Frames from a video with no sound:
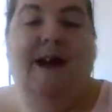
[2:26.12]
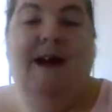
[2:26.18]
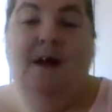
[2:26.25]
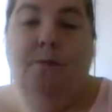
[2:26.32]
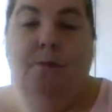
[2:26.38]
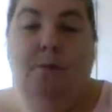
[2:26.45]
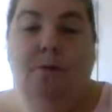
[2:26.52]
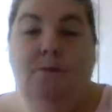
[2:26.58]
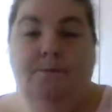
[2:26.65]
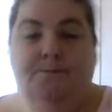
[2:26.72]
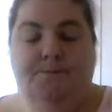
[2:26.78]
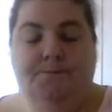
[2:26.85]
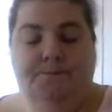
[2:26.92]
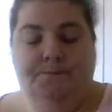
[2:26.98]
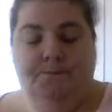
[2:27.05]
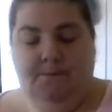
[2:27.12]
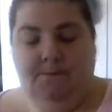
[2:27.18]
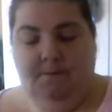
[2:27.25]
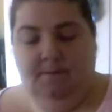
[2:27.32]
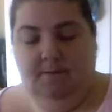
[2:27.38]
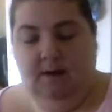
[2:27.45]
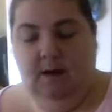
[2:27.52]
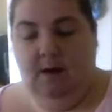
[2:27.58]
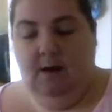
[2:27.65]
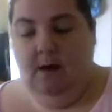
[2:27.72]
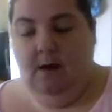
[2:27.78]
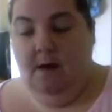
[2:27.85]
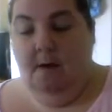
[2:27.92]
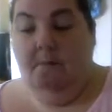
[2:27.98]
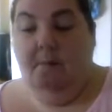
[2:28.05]
pliable.
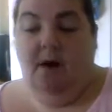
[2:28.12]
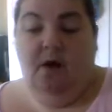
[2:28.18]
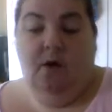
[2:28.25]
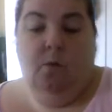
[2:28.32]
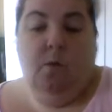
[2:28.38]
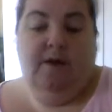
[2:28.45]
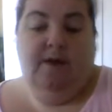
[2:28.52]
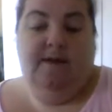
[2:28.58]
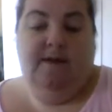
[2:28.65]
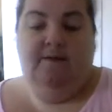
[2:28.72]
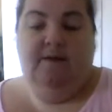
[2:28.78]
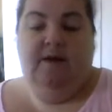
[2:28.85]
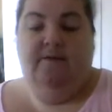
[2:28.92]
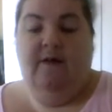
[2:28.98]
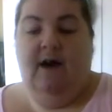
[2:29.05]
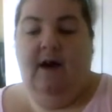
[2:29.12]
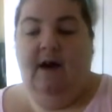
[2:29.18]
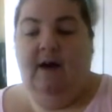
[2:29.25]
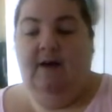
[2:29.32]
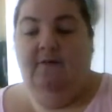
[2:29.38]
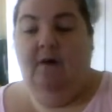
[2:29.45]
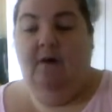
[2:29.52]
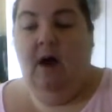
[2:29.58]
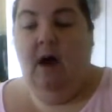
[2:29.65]
But at £1.75,